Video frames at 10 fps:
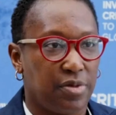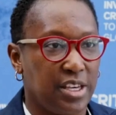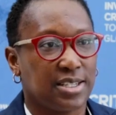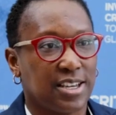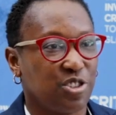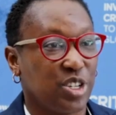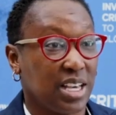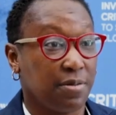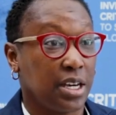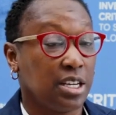These
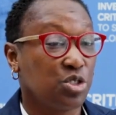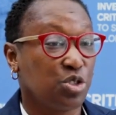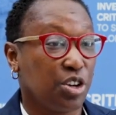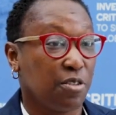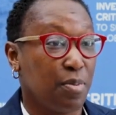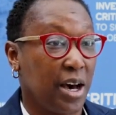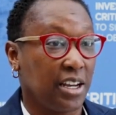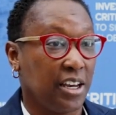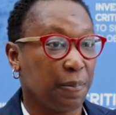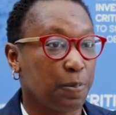countries have a history of
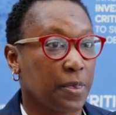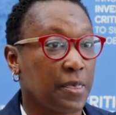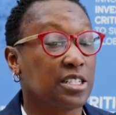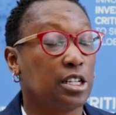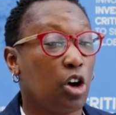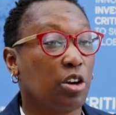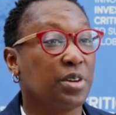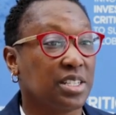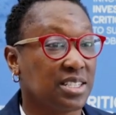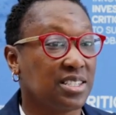mining. There's a lot
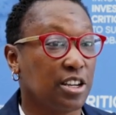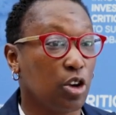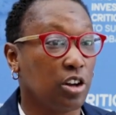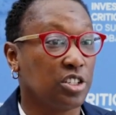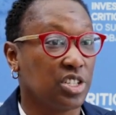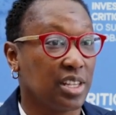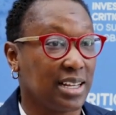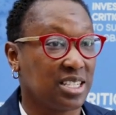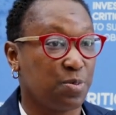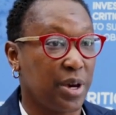of existing knowledge in
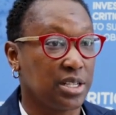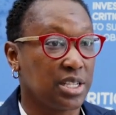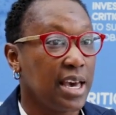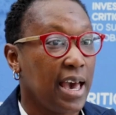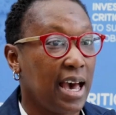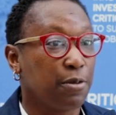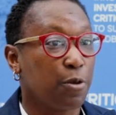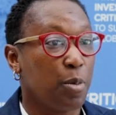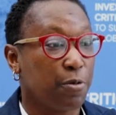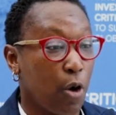that space. And
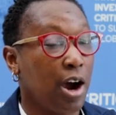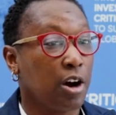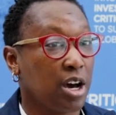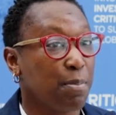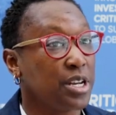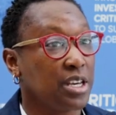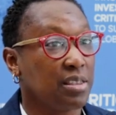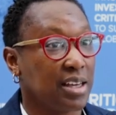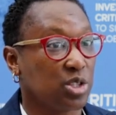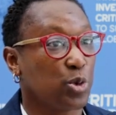for for our
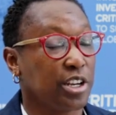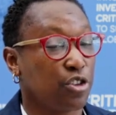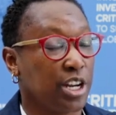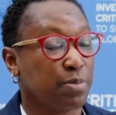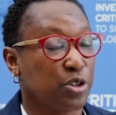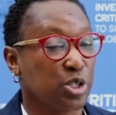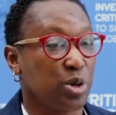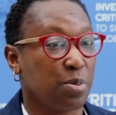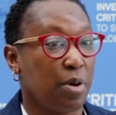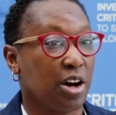company, that's quite great because
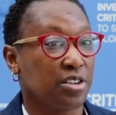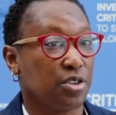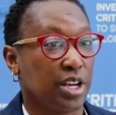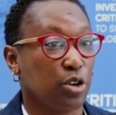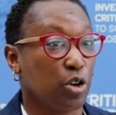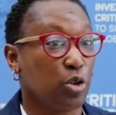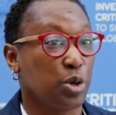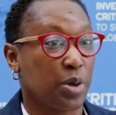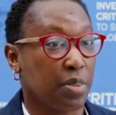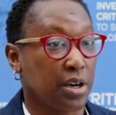we're partnering not
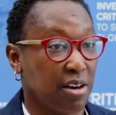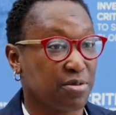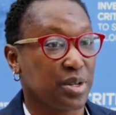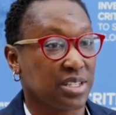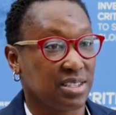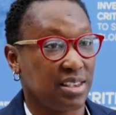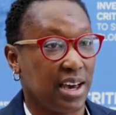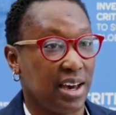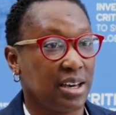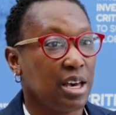only with the governments
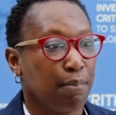there,